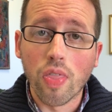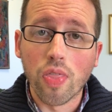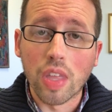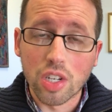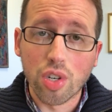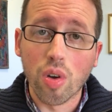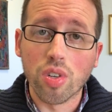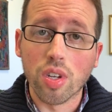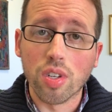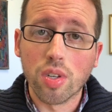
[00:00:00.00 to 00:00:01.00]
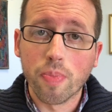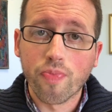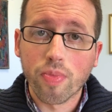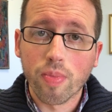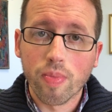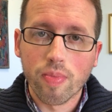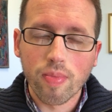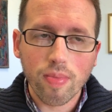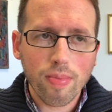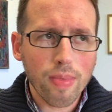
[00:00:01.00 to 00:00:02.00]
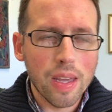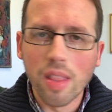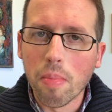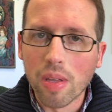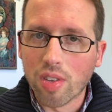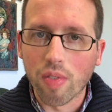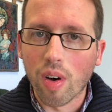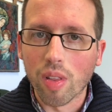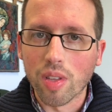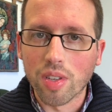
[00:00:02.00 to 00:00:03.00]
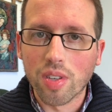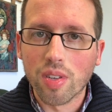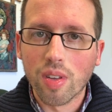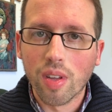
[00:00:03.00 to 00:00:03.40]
that shows us in the midst of all this